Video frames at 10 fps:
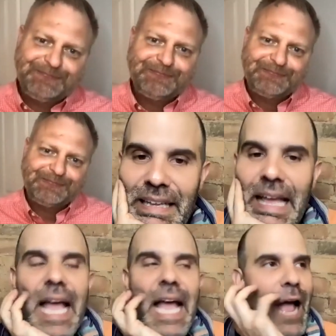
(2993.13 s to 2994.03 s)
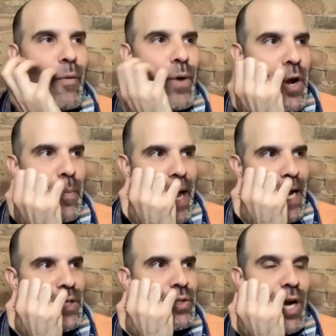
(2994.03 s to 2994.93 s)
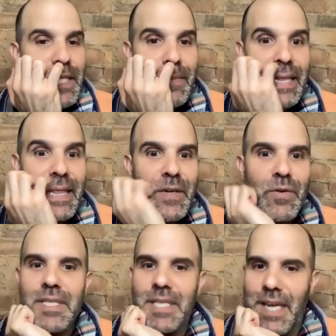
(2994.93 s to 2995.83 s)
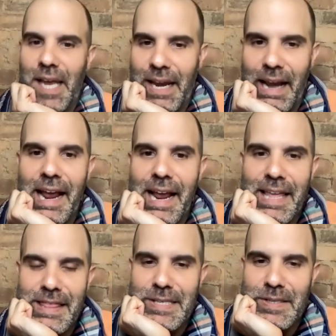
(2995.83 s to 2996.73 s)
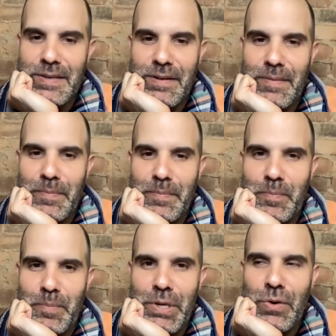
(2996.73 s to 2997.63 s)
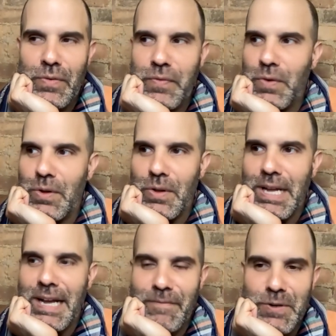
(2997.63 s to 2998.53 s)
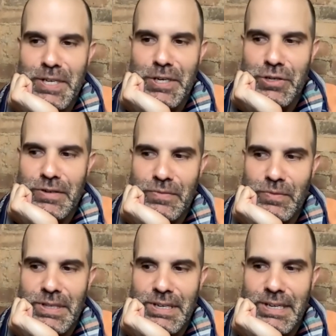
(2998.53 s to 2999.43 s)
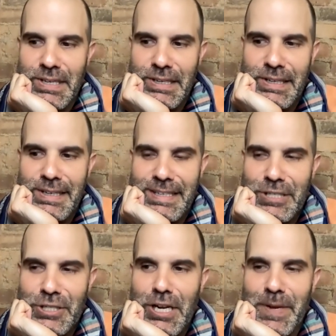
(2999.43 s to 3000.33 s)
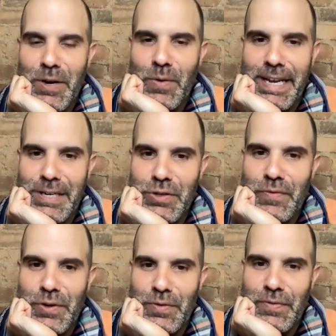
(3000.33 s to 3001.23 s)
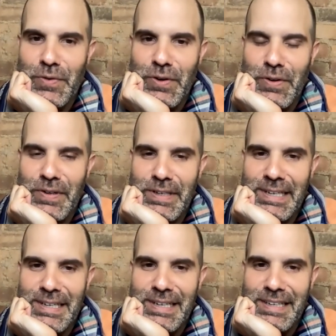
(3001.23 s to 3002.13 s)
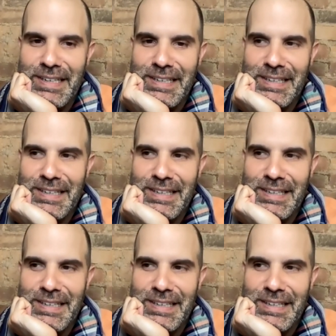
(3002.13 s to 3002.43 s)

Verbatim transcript: yeah i want to go back because you talked about literacy and i had this beautiful conversation with a gentleman who i interviewed for uh,